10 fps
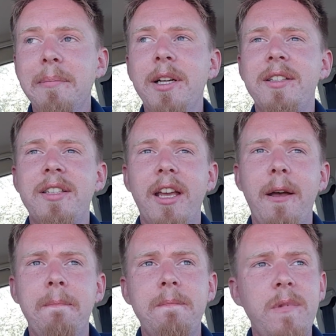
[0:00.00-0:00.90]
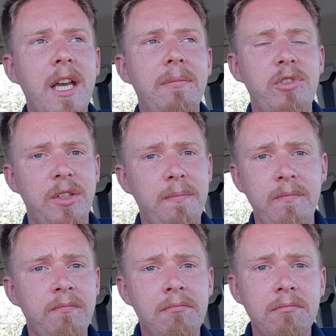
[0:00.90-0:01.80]
But yeah, just
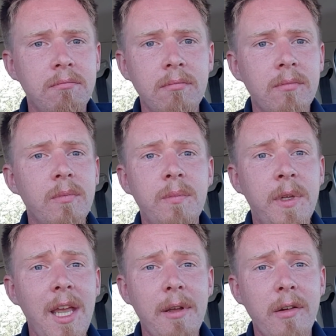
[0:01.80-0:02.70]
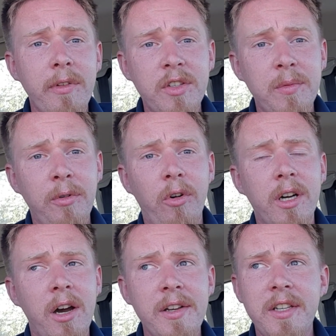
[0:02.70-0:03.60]
keep going for the
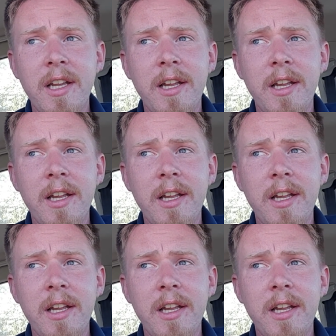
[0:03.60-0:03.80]
support, guys.